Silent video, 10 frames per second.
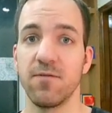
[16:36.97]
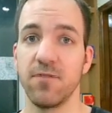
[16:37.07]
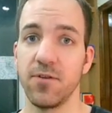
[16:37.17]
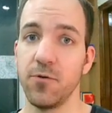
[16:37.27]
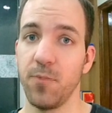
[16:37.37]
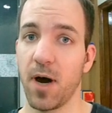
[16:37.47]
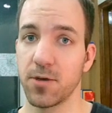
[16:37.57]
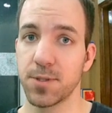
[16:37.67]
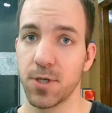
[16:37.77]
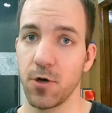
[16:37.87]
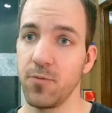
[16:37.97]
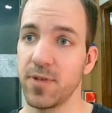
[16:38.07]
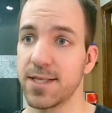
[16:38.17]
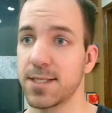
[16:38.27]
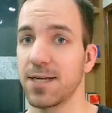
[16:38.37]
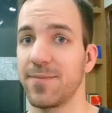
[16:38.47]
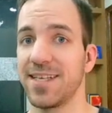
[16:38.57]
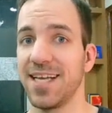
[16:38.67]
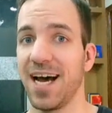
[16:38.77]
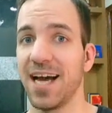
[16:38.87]
view model scope that's going to be
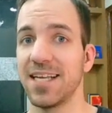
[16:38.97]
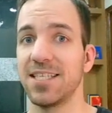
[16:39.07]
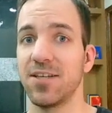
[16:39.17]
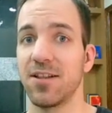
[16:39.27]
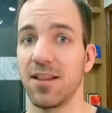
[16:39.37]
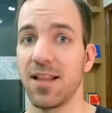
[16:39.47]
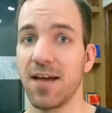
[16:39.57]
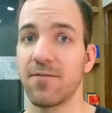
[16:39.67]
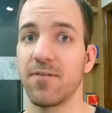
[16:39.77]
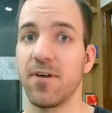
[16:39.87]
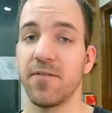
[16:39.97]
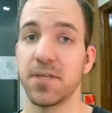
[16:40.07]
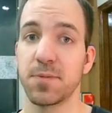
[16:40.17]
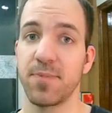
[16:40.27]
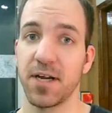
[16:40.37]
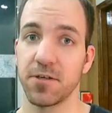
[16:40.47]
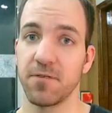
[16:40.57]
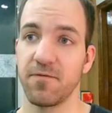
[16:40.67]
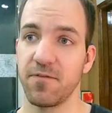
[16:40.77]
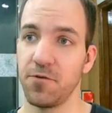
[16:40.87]
tied to the life of its parent
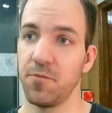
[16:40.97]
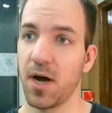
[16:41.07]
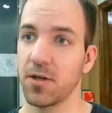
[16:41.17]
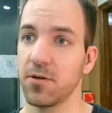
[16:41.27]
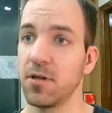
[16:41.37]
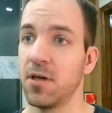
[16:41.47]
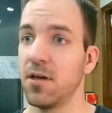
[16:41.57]
view model.